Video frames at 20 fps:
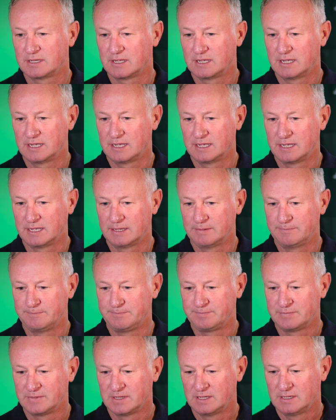
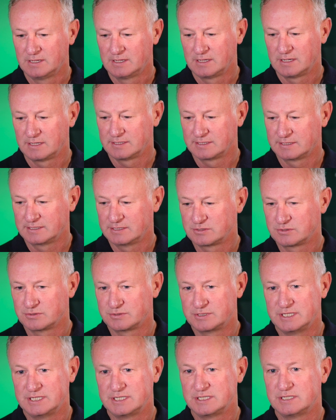I think the
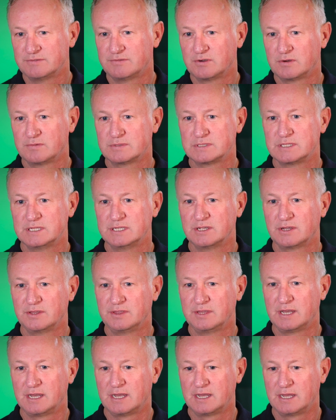association have obviously
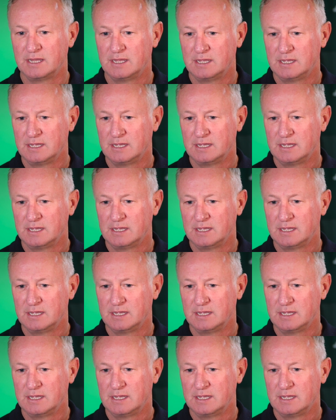done that,